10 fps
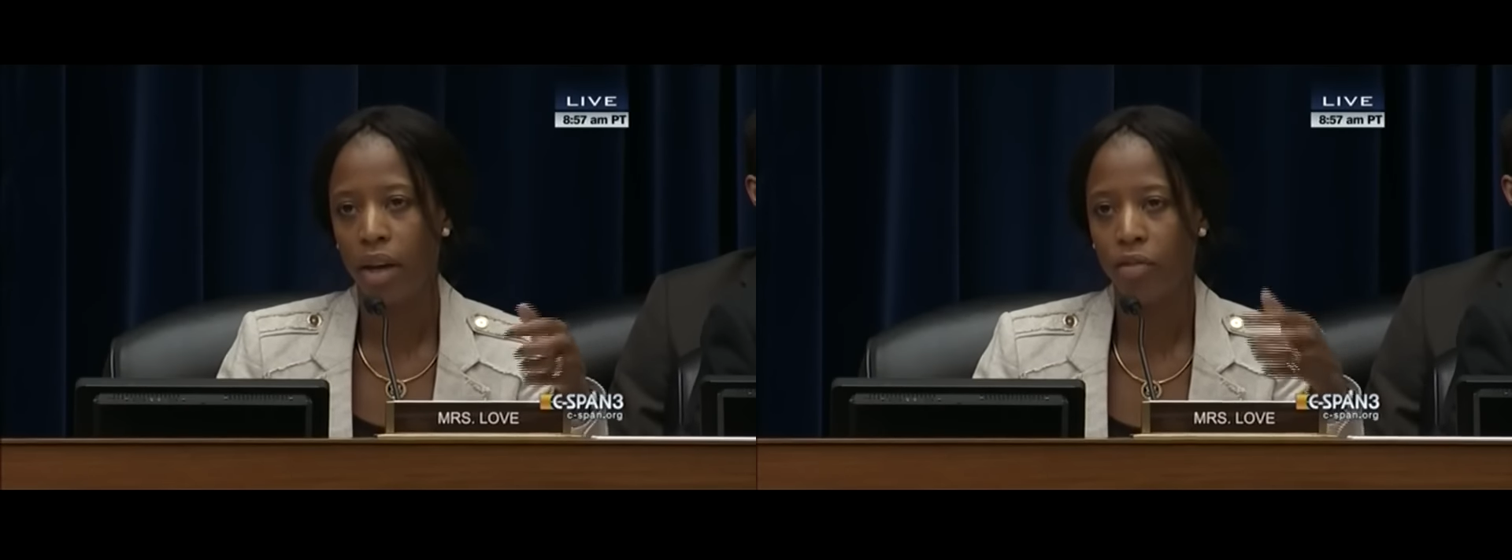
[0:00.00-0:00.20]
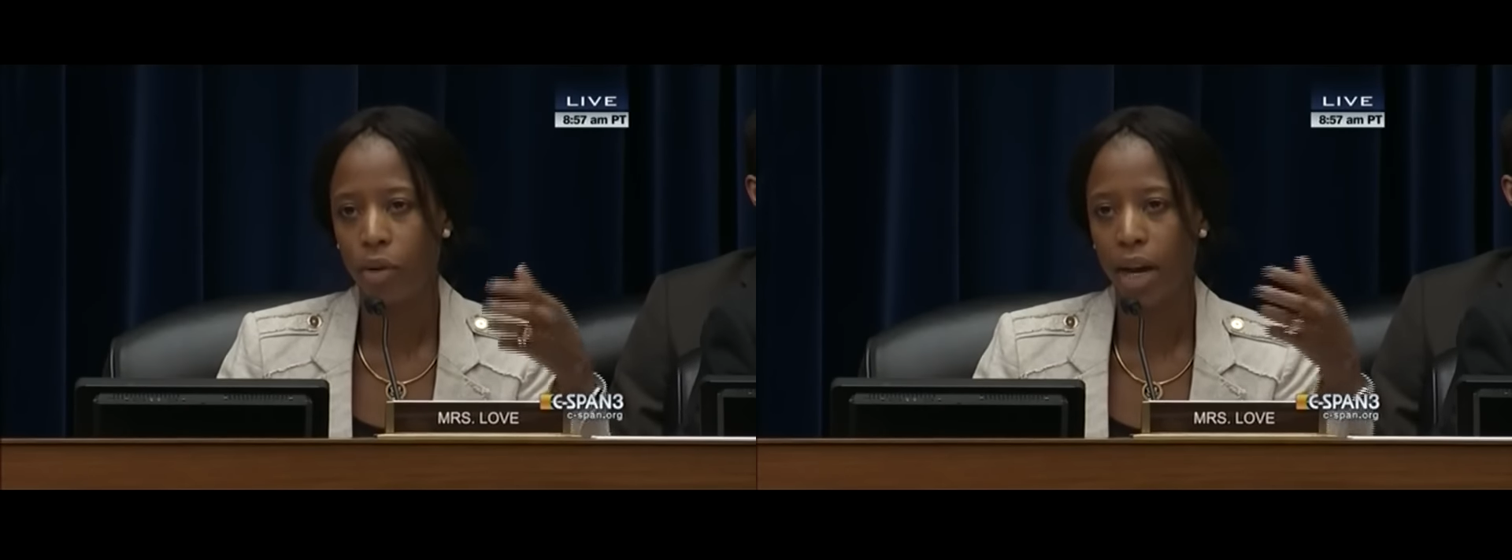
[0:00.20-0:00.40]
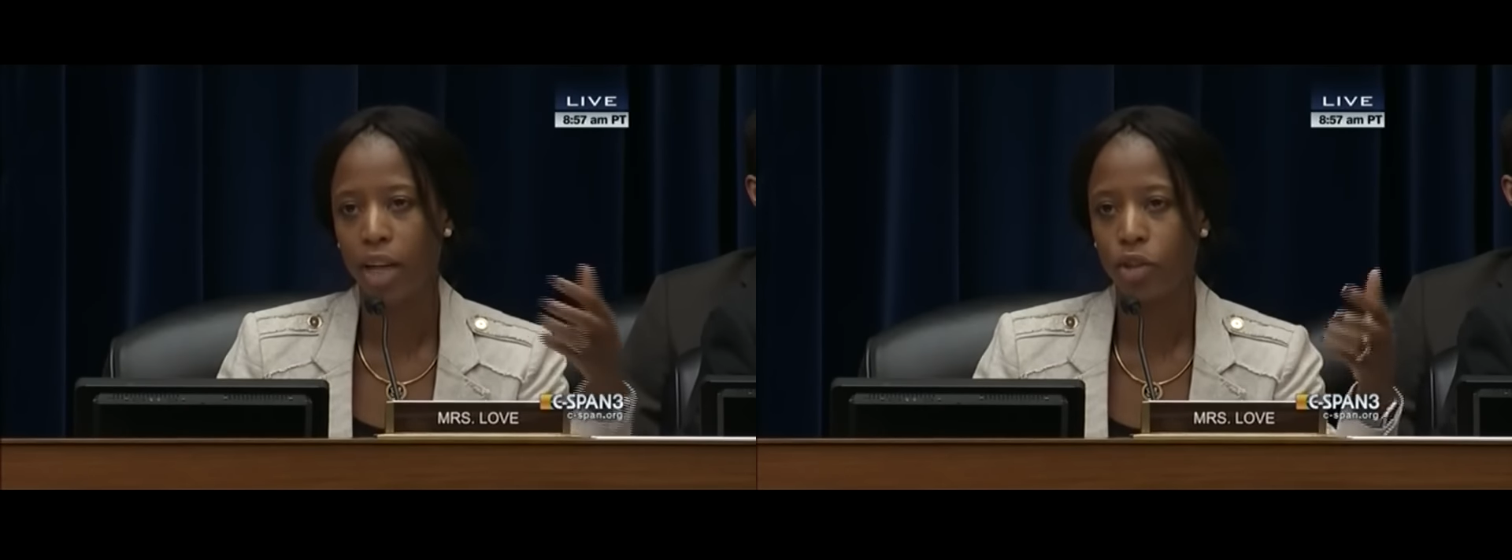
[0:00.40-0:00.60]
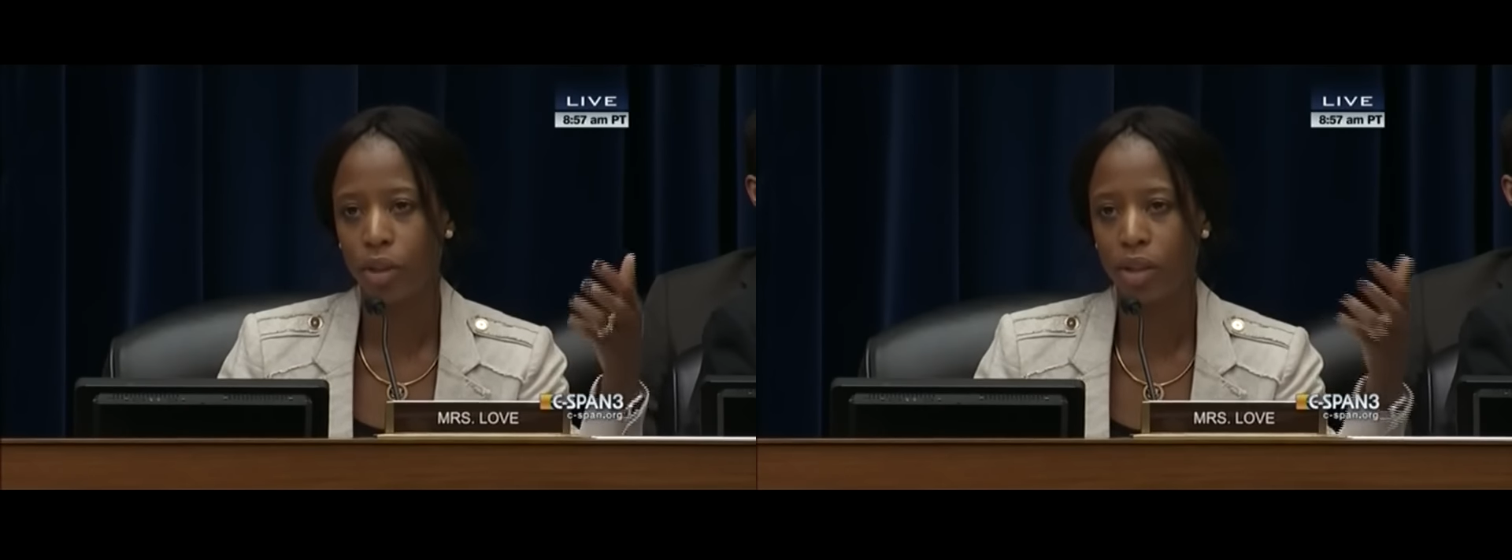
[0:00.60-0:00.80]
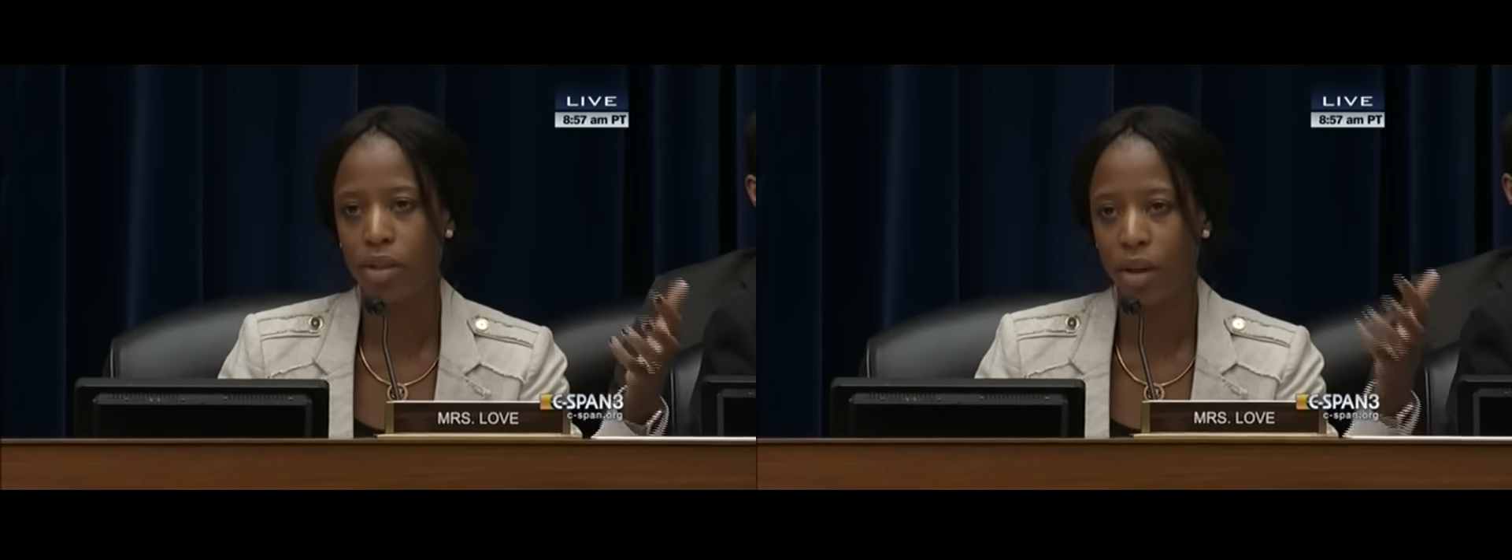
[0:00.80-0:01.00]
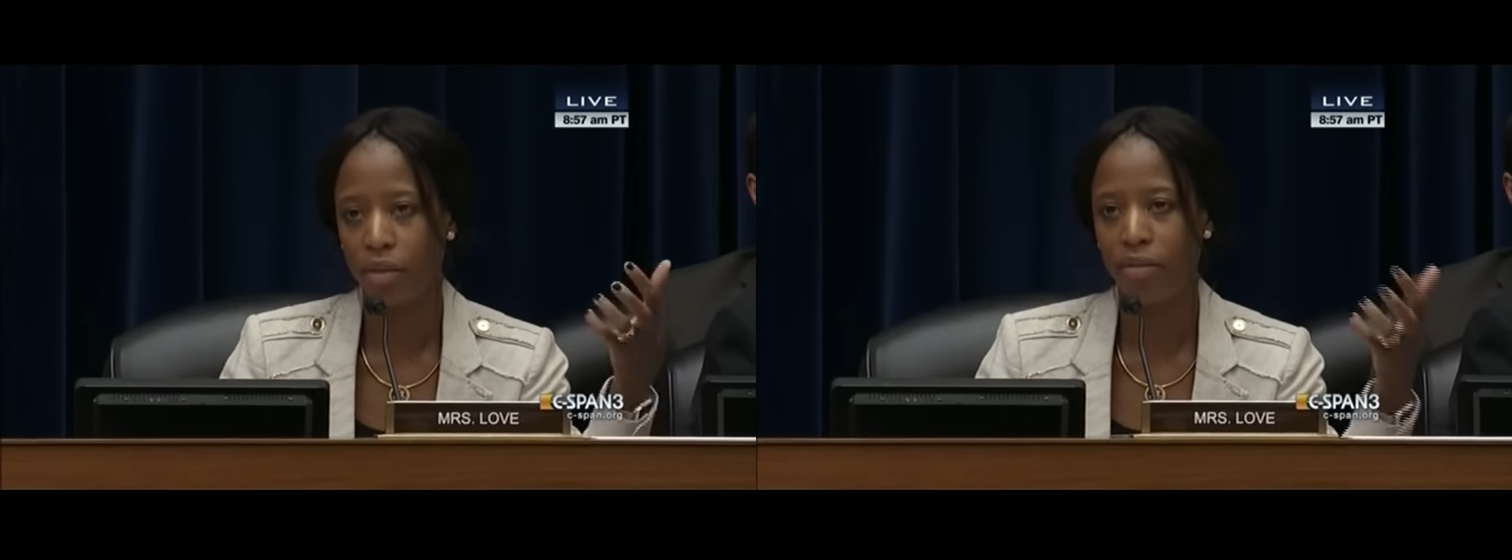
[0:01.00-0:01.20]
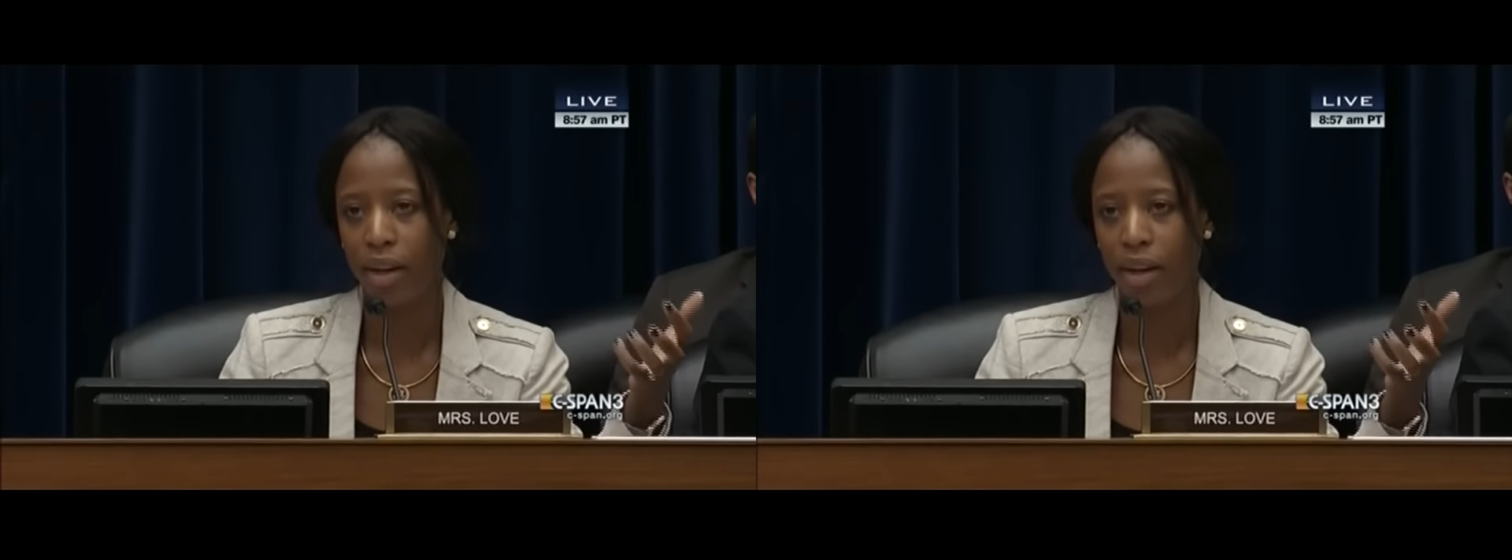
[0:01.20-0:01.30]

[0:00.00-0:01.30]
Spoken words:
if we actually took